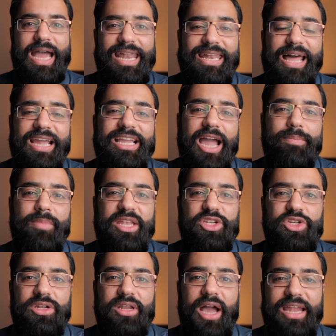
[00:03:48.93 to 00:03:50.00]
And like I
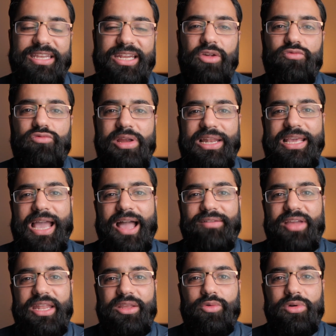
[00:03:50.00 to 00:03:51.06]
mentioned, I didn't really
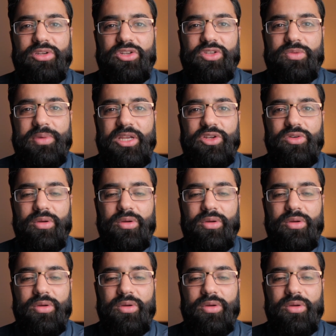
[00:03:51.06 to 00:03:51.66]
have anyone to speak